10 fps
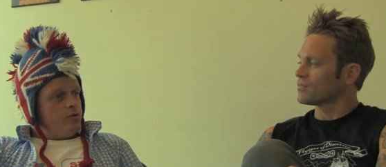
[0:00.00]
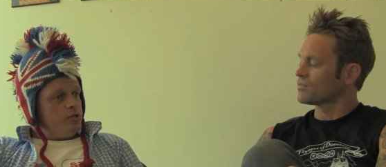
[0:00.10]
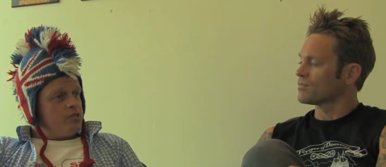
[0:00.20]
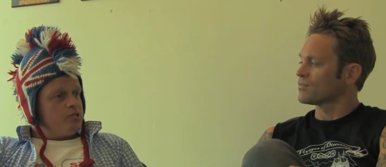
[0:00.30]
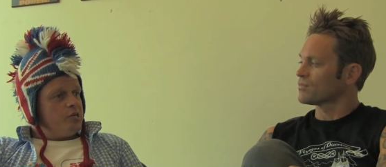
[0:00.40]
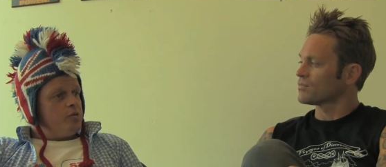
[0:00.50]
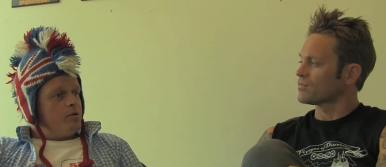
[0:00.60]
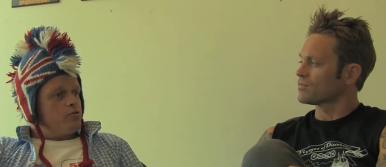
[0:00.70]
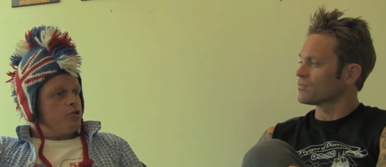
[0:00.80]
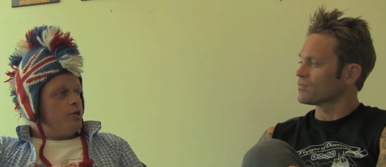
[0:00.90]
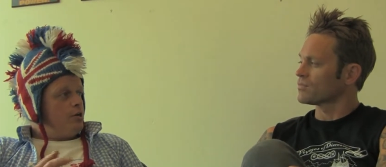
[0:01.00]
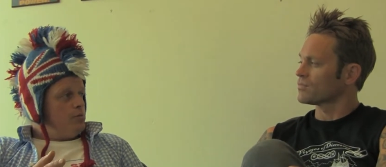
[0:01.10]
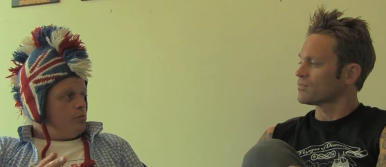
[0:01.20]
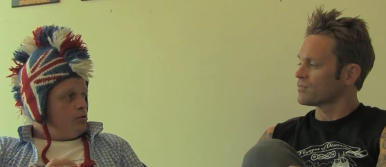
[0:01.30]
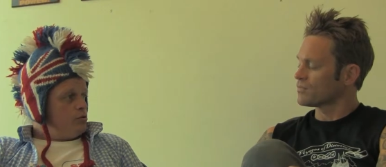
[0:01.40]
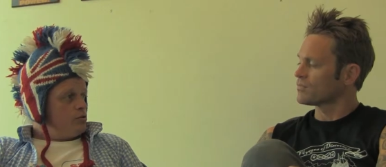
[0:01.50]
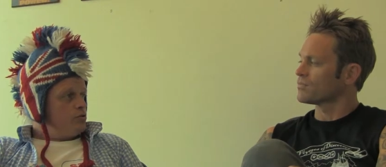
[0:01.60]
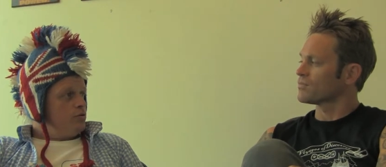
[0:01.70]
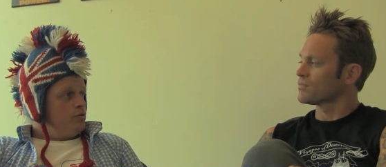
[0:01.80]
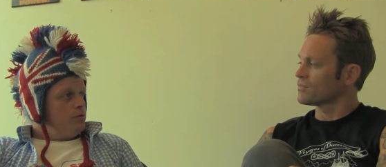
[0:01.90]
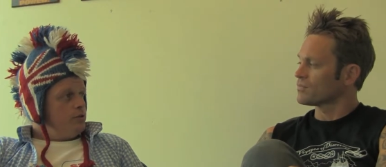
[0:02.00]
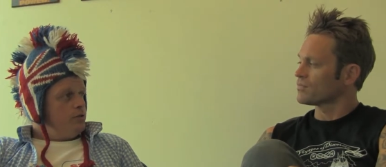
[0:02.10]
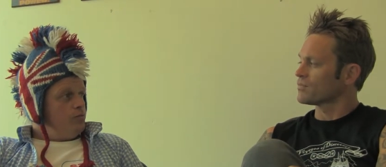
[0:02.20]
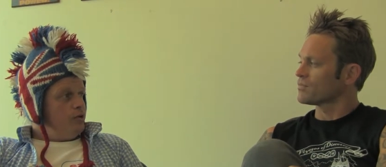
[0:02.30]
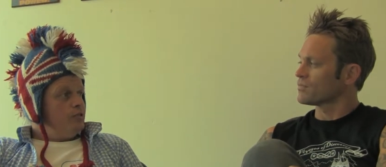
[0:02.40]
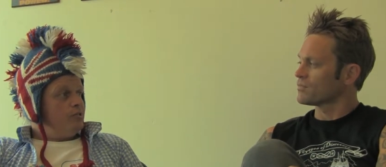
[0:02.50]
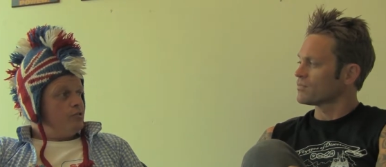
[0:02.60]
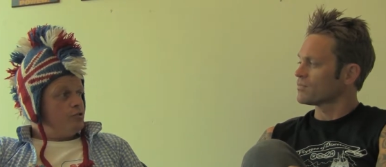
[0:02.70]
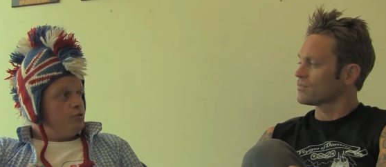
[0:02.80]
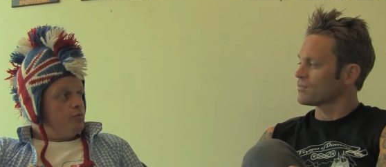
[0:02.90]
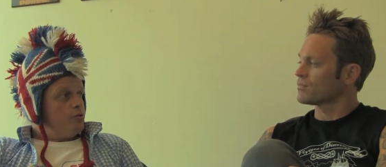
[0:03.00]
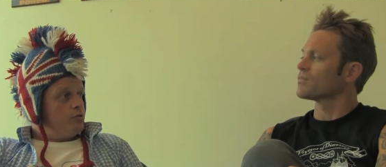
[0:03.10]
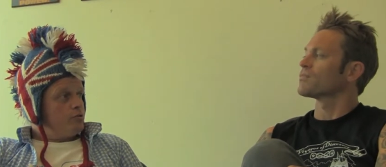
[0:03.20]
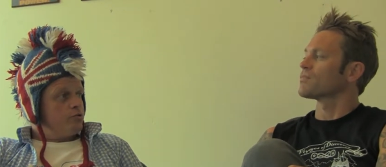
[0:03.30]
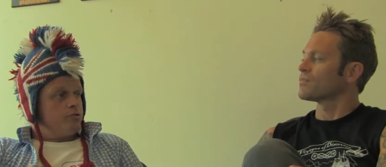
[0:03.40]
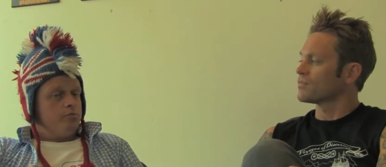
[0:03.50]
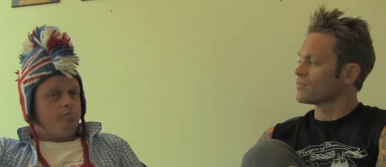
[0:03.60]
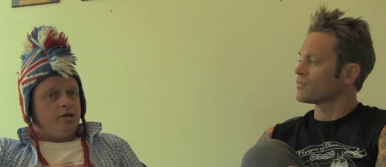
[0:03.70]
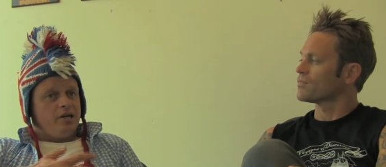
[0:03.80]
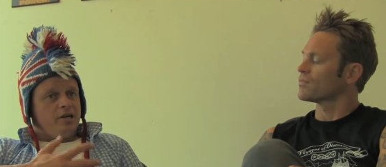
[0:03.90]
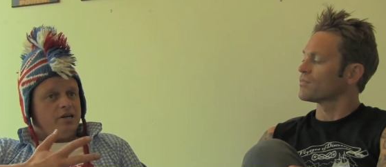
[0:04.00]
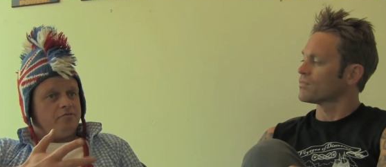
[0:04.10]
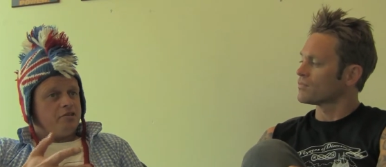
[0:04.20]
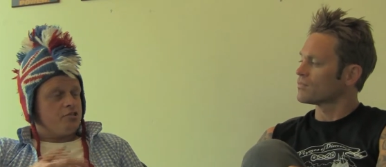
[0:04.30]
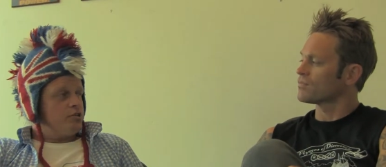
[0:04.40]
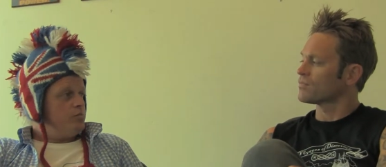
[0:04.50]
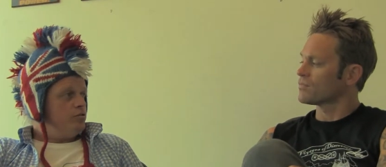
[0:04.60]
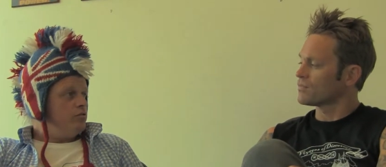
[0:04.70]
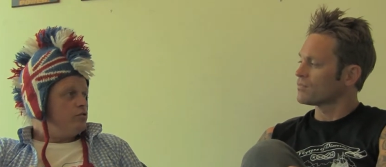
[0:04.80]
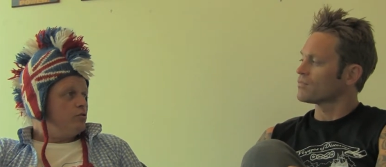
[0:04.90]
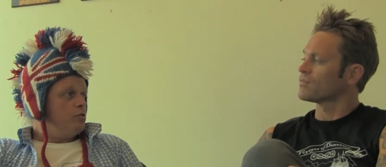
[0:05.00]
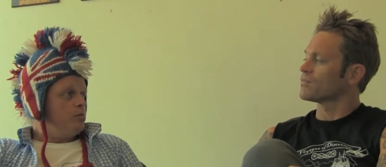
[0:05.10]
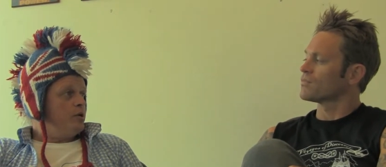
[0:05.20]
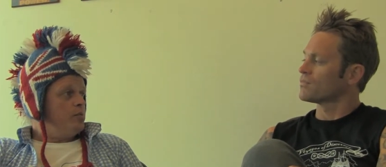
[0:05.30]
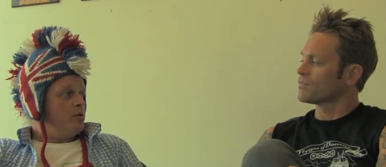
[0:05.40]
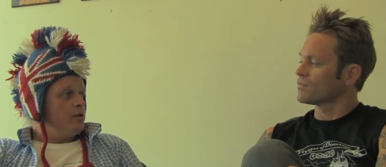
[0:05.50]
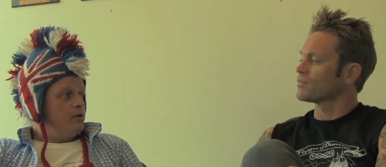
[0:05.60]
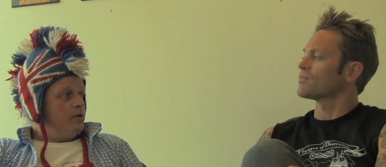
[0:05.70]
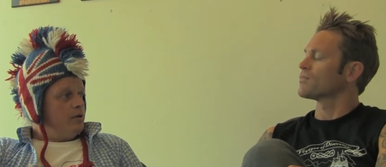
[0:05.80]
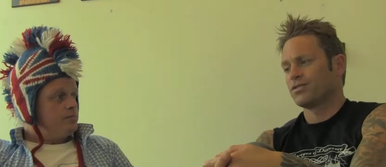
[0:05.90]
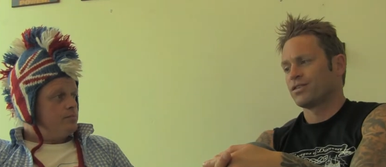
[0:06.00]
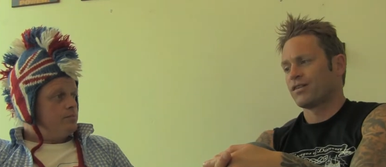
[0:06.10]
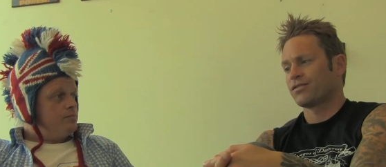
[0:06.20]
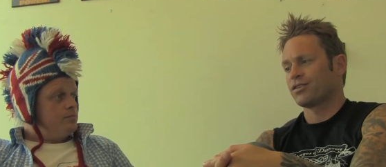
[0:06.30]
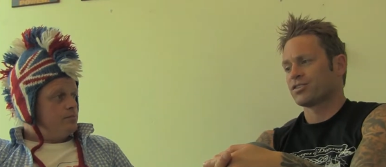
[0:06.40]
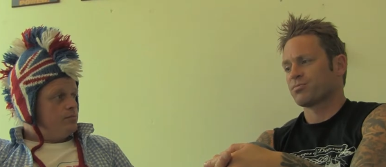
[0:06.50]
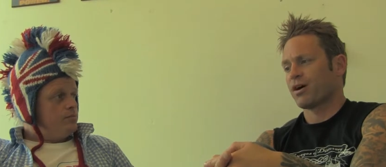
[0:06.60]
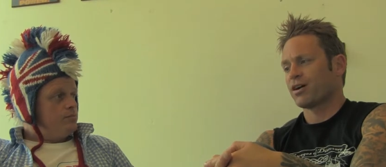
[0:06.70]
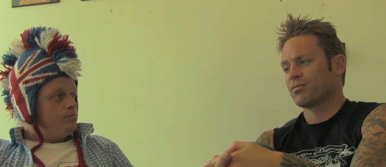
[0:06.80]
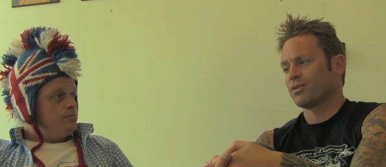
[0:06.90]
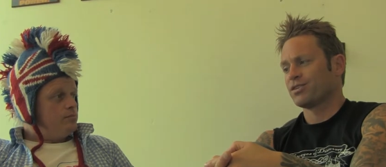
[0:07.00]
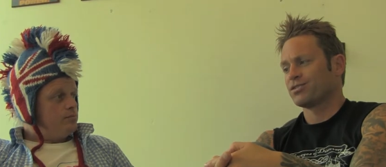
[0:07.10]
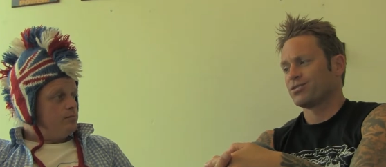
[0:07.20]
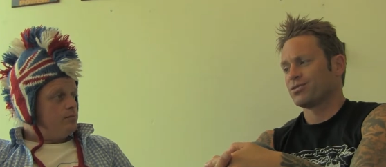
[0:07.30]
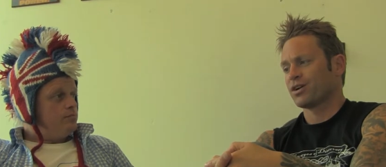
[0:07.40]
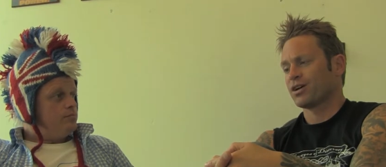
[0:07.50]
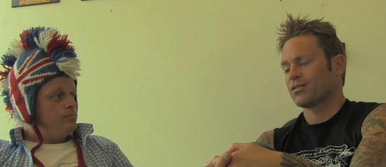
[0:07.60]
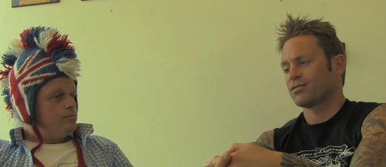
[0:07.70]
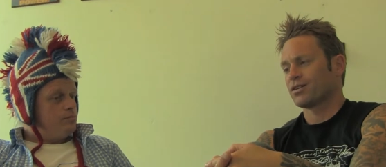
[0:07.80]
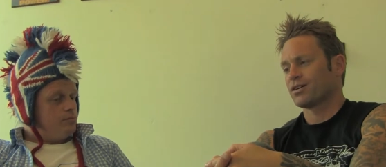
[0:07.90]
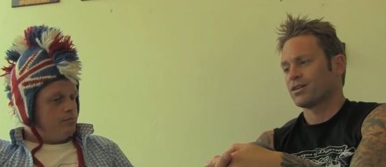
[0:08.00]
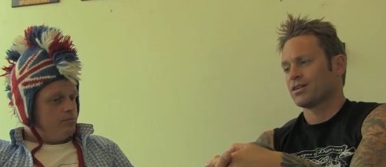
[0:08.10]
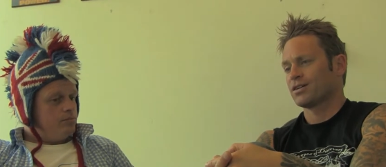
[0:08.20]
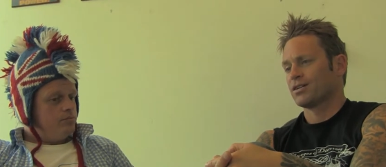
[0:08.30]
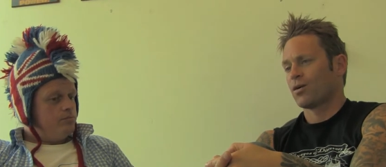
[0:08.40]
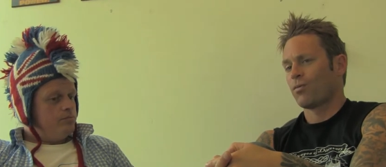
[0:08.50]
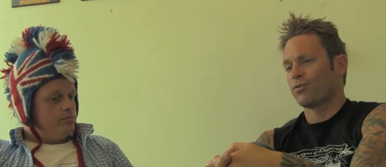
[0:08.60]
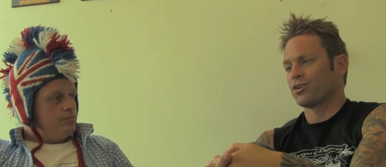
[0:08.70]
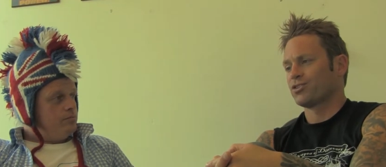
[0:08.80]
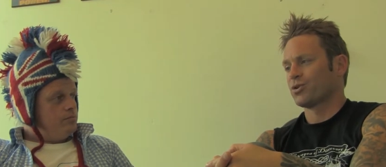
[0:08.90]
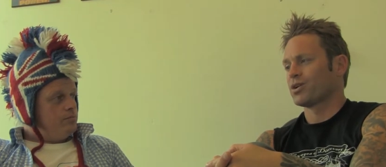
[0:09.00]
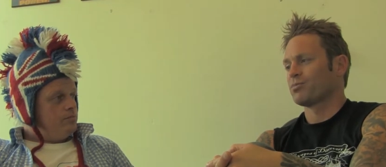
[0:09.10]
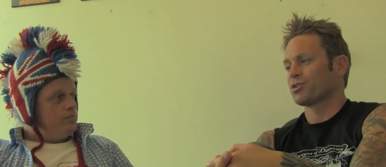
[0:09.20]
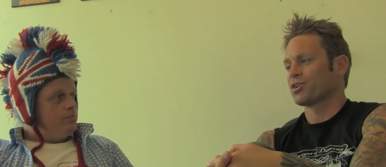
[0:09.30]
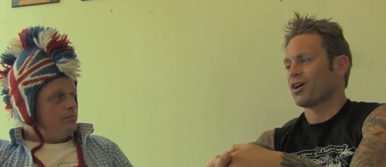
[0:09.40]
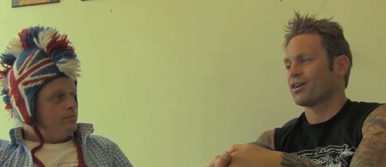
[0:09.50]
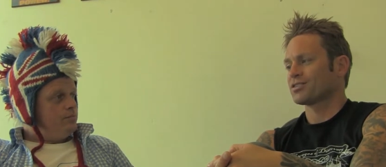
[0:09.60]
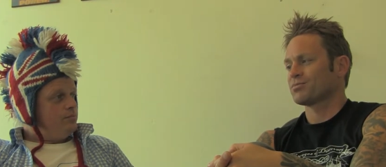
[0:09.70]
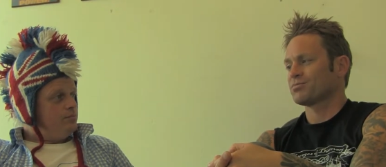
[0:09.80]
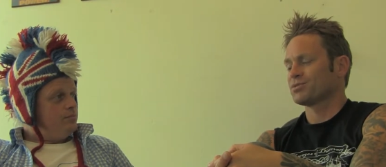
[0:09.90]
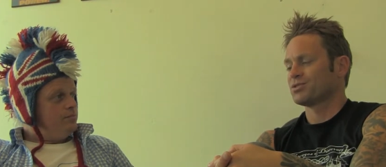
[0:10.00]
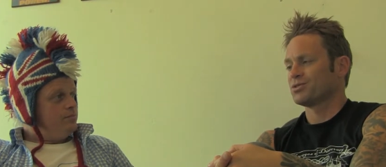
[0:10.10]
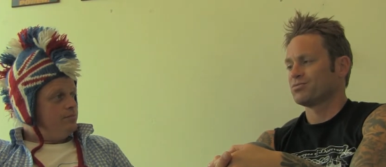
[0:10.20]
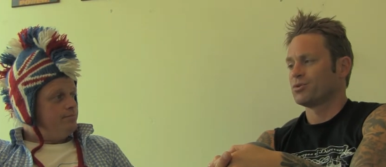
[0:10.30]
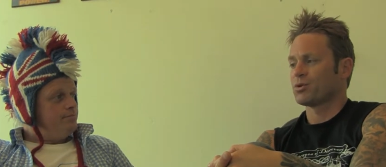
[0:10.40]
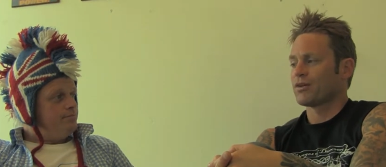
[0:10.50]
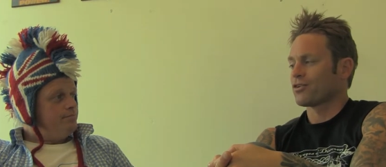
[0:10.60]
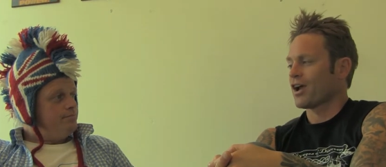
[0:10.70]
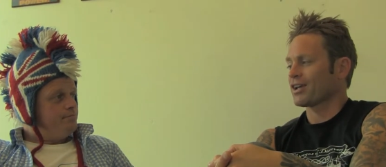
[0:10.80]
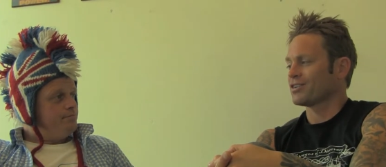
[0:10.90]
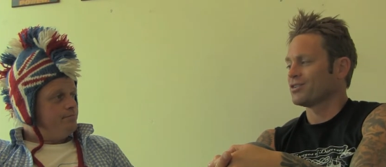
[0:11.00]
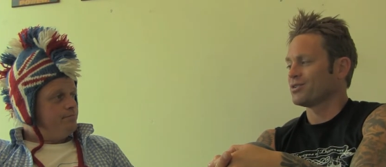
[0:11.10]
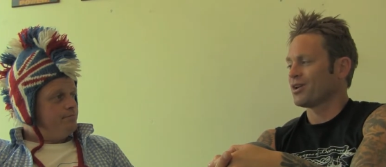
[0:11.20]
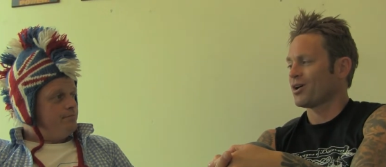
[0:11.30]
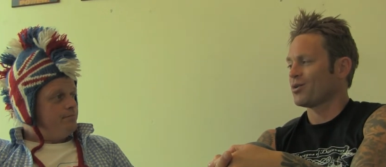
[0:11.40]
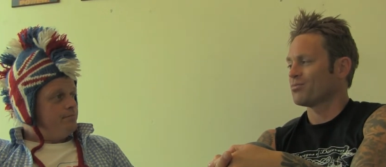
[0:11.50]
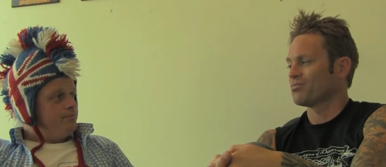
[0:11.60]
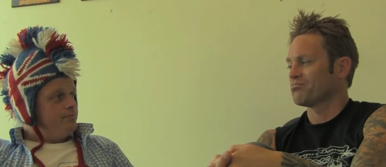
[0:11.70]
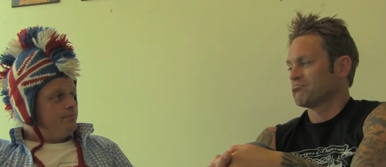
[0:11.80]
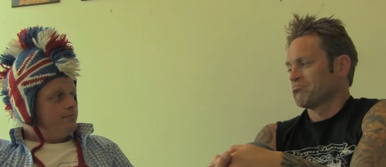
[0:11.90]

Speaker 1: you know, let's think about sharing books or, you know, reading digital books, buying F S C approved toilet paper.
Speaker 2: And you've definitely inspired me to kind of uh, hopefully join up your cause and do, do whatever I can do to help.